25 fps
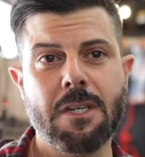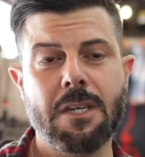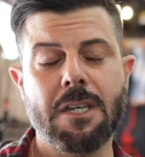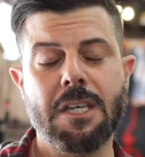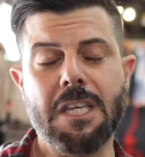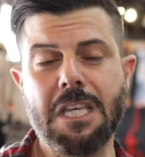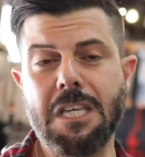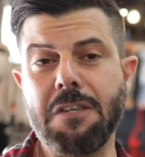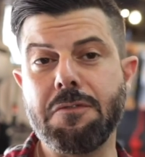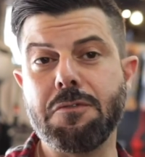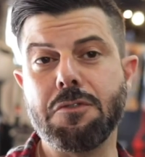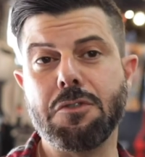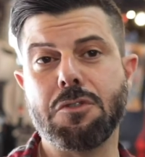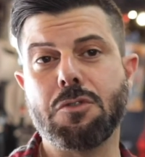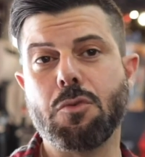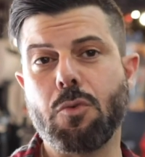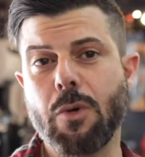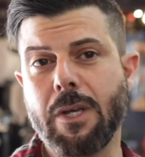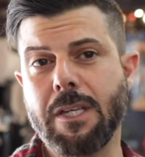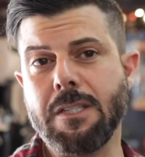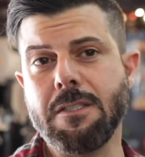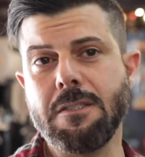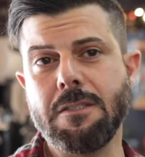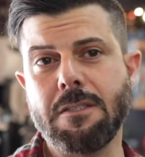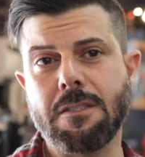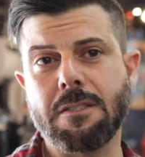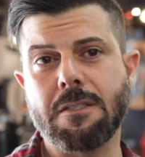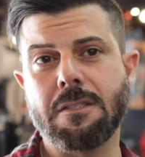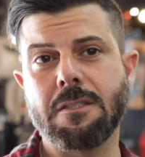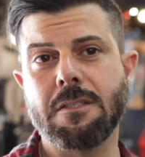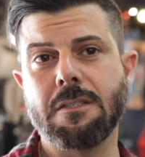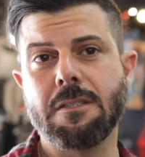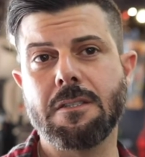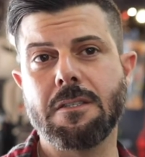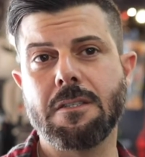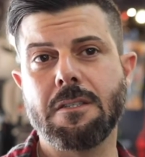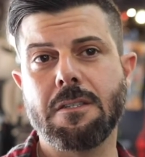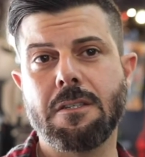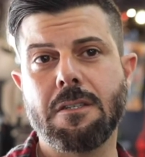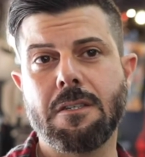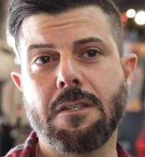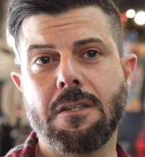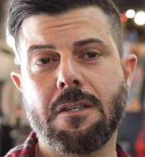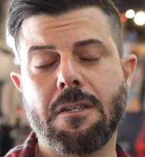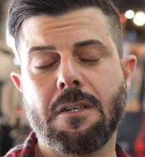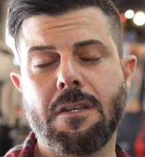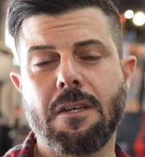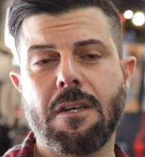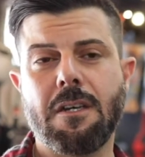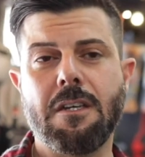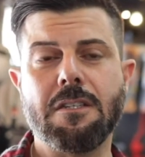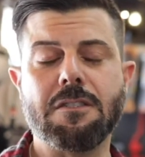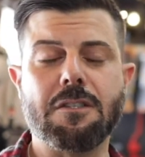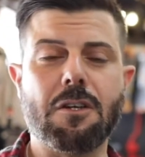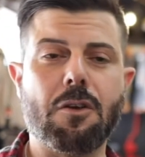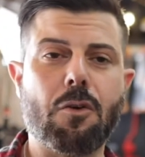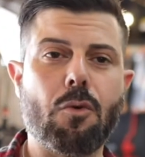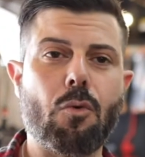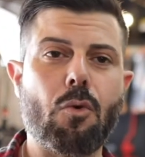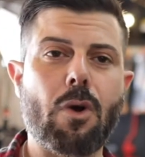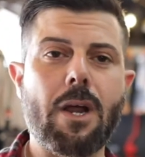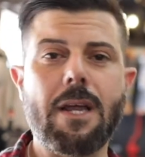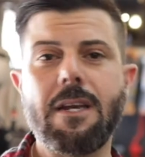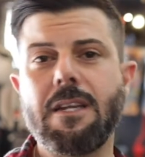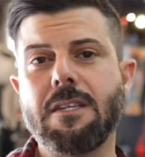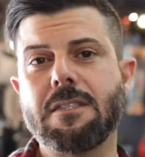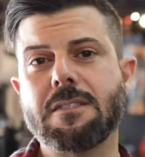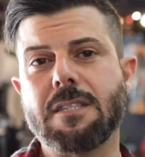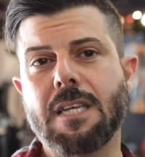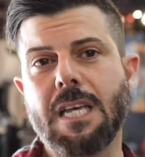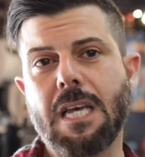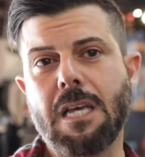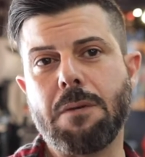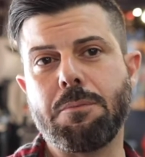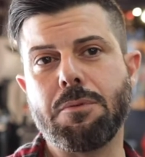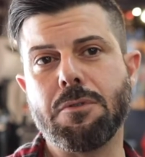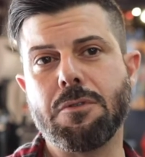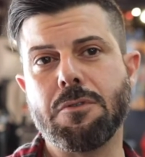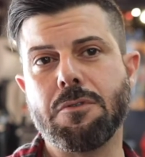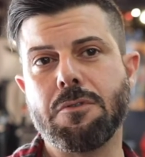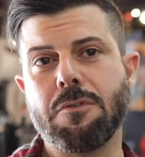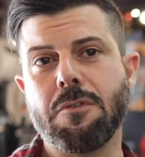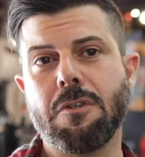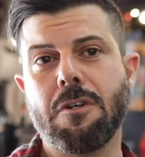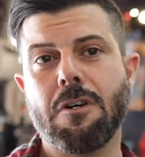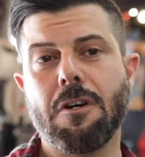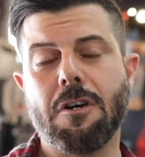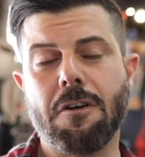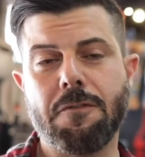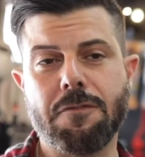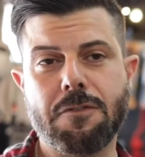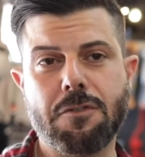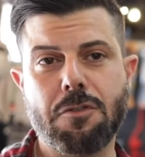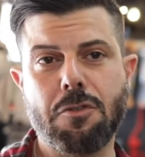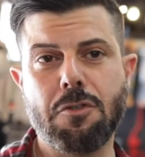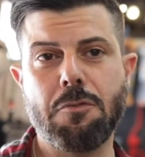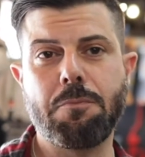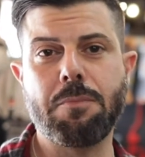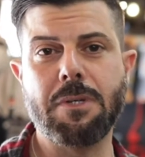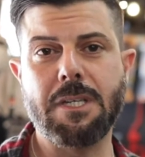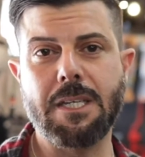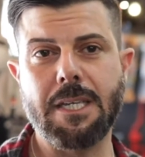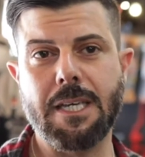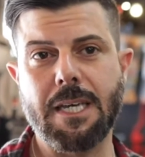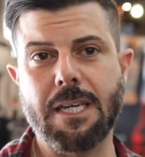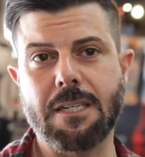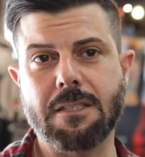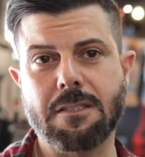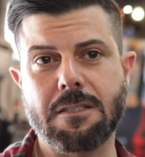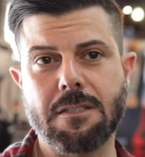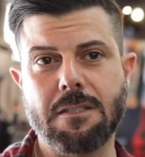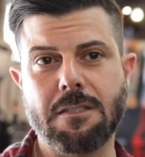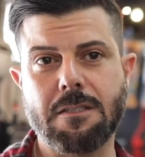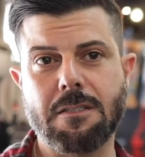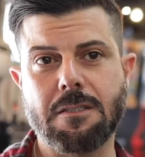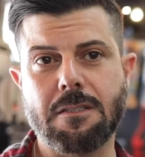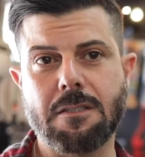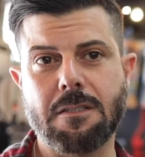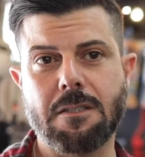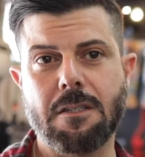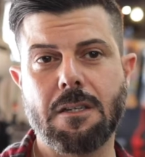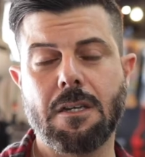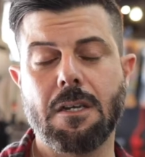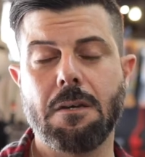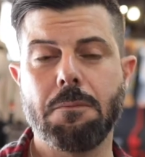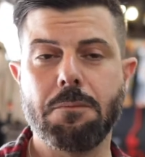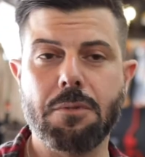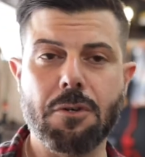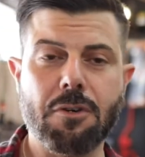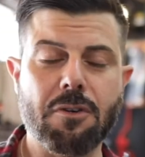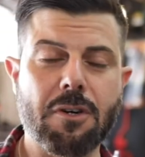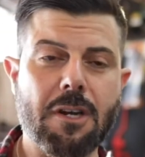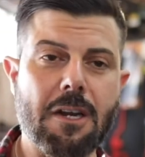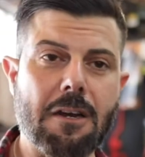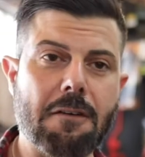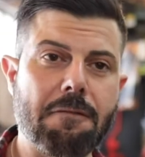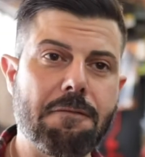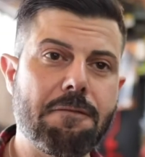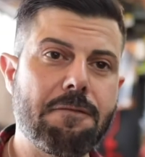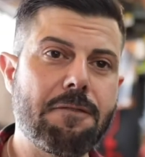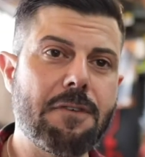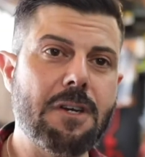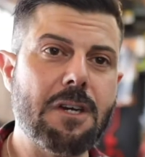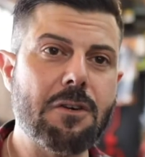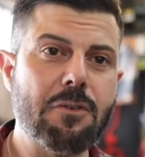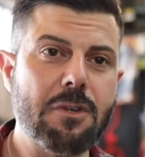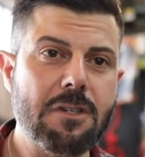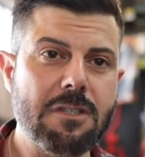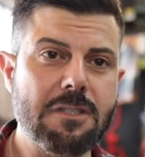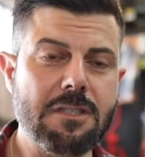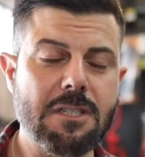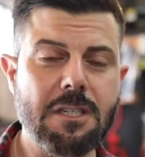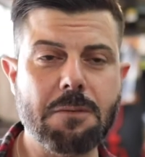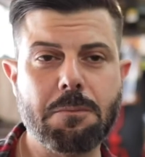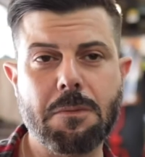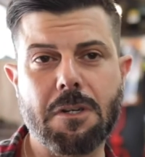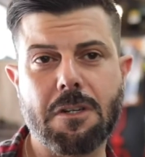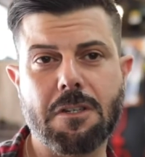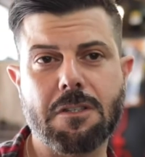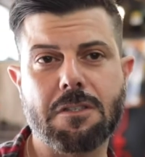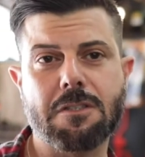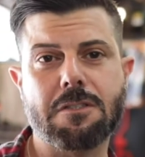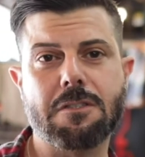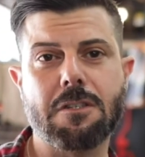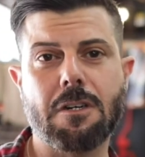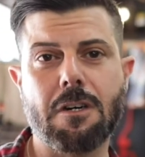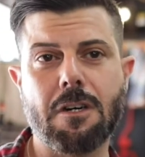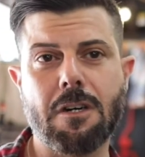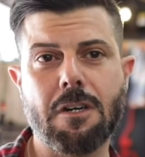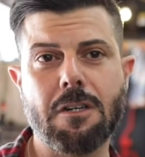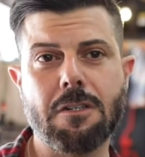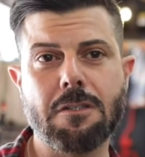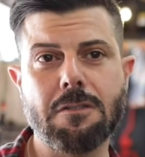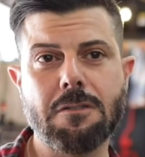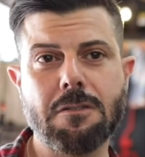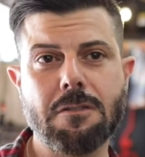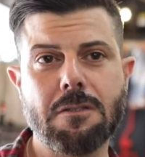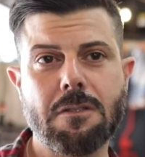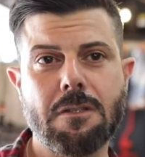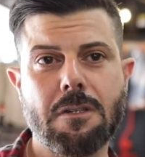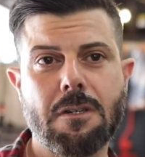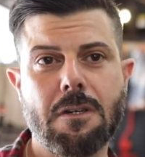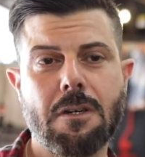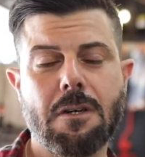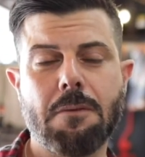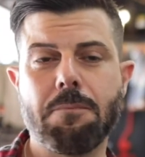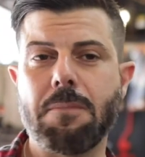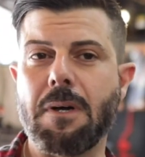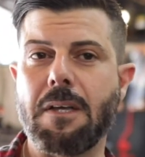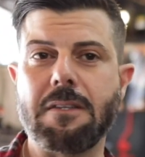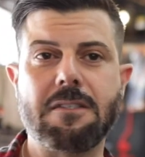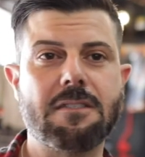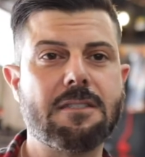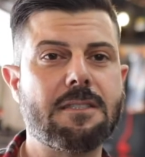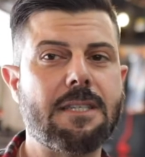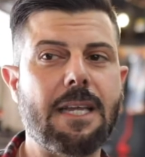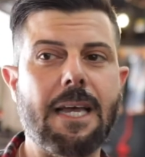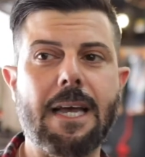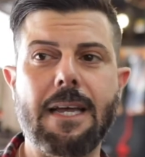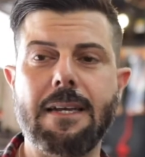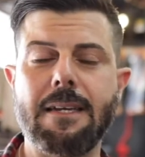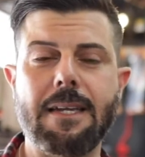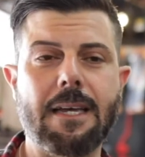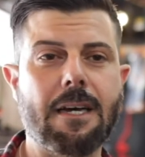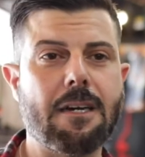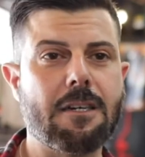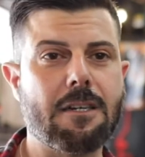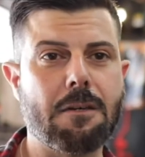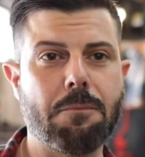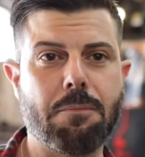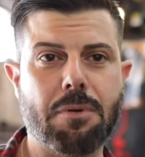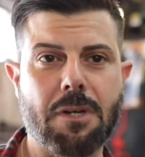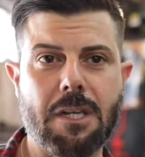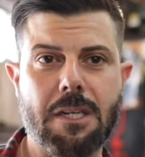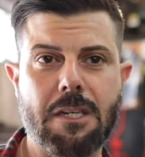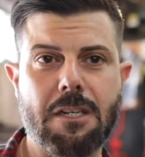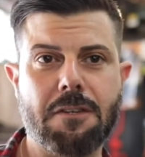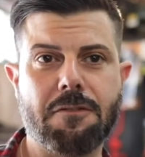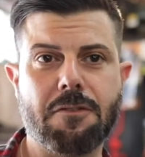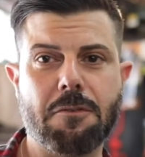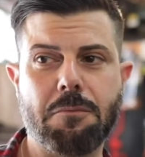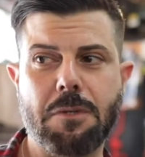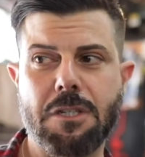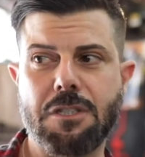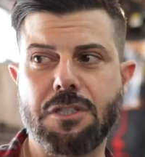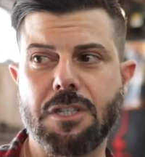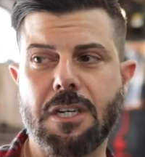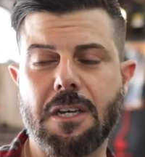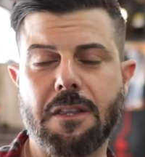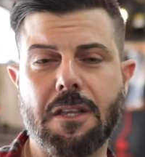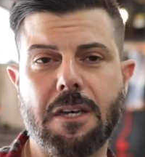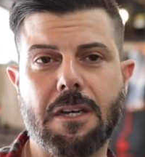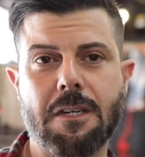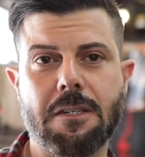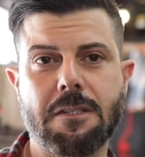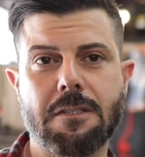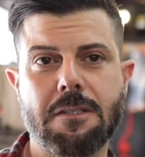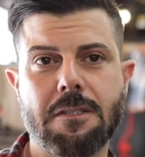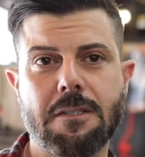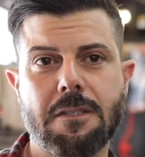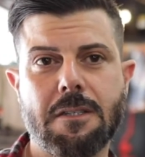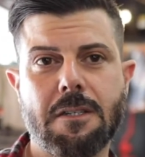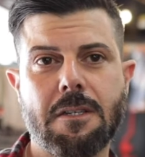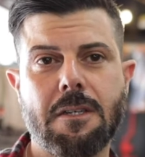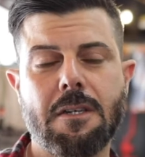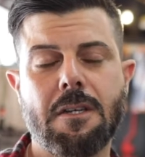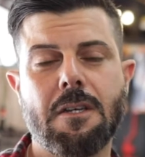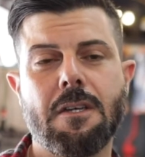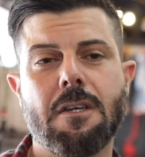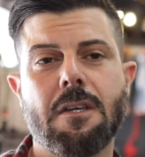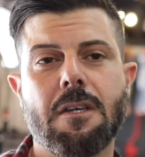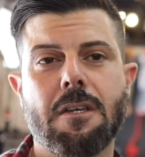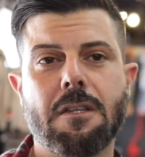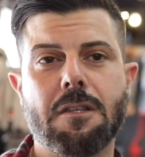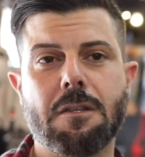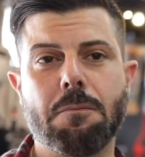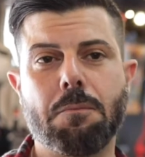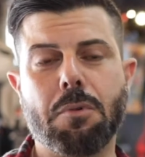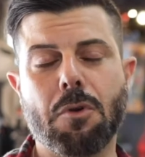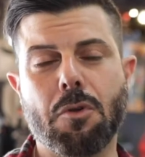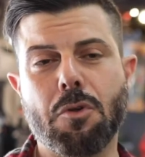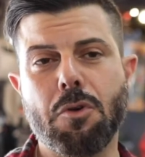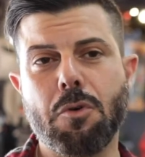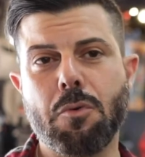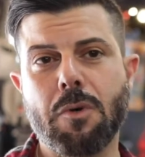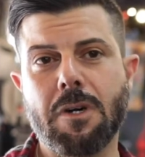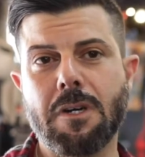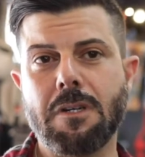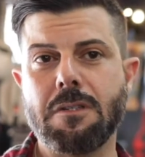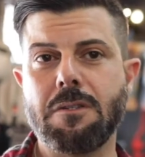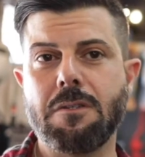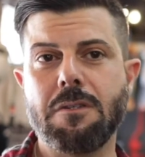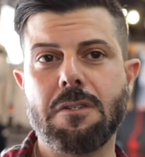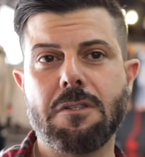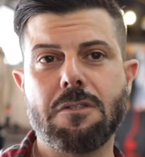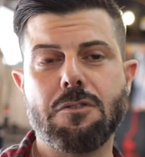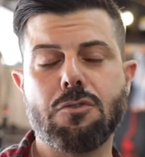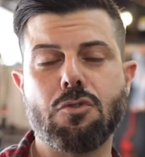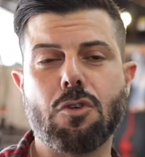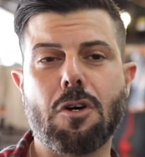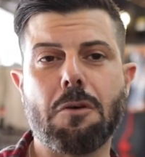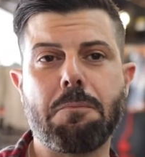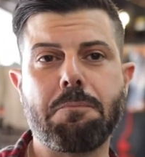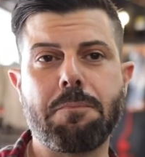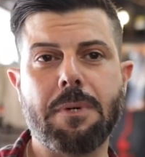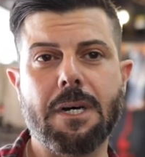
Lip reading: Evil Twins is a great example of two PXs built in a very similar style, but stand out completely from each other. The blue one, drop